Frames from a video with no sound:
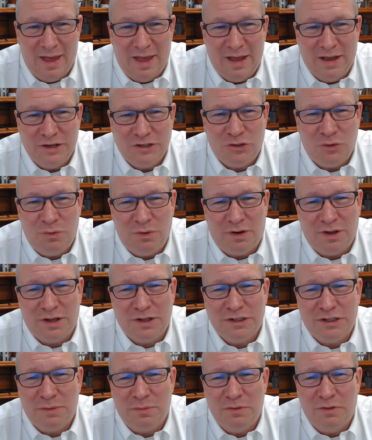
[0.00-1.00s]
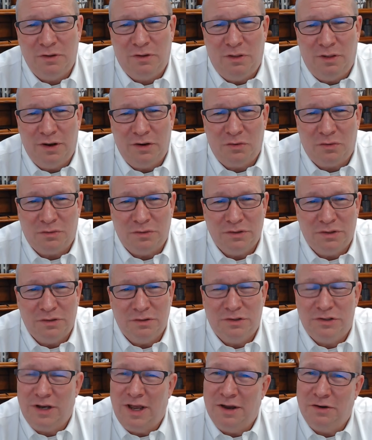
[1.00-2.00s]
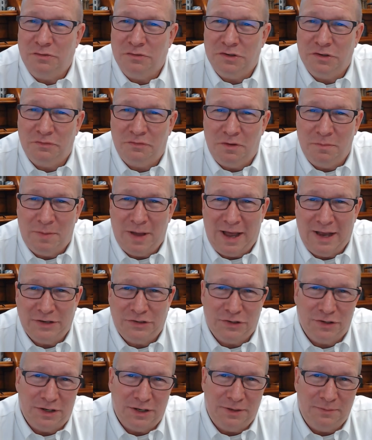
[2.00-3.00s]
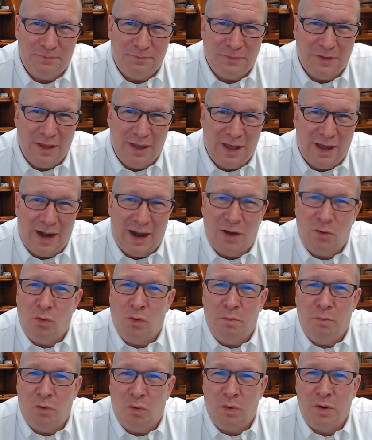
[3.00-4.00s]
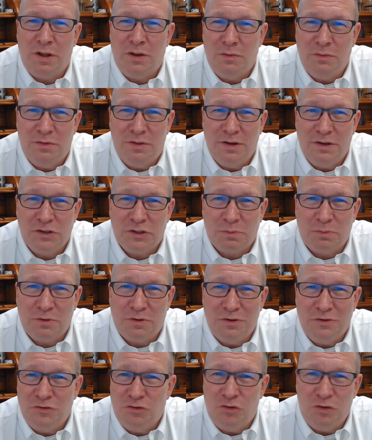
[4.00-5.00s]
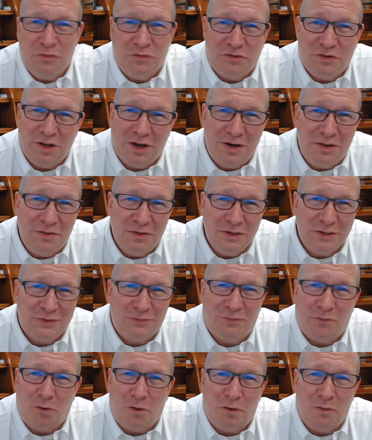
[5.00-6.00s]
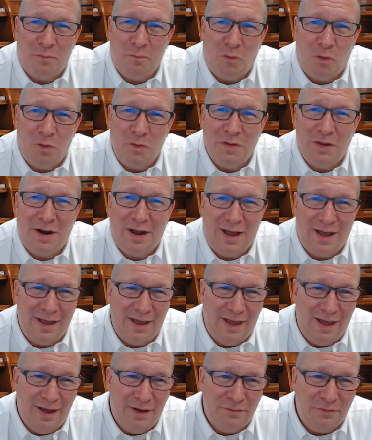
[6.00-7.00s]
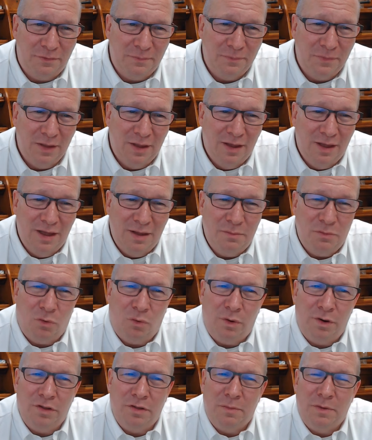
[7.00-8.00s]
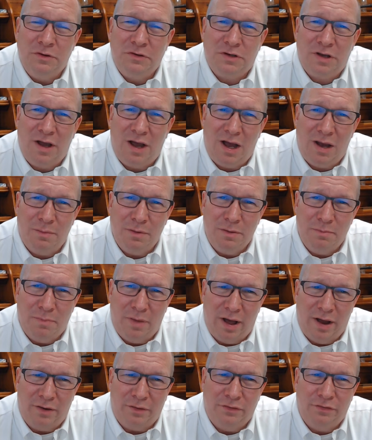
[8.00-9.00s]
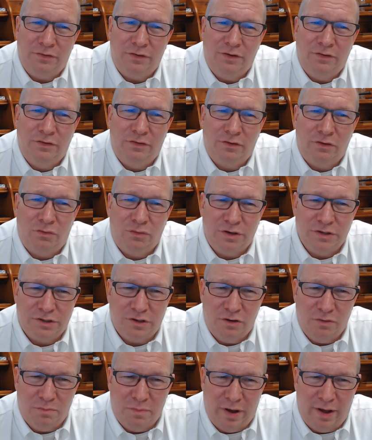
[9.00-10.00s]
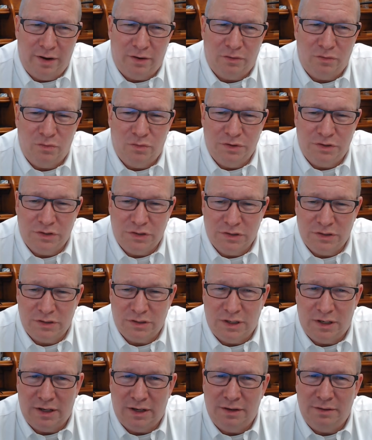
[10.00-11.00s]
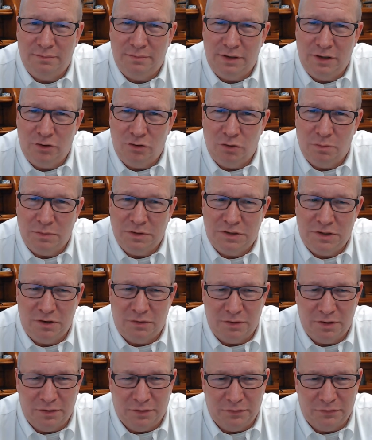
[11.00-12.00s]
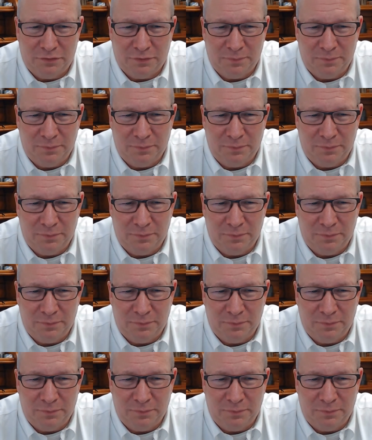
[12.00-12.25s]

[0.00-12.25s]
So we look at some of the clinical standards of capacity. And I won't bore you with this because you've studied this far more than I have. But one of the most common models is the Grisso model, which is in your materials.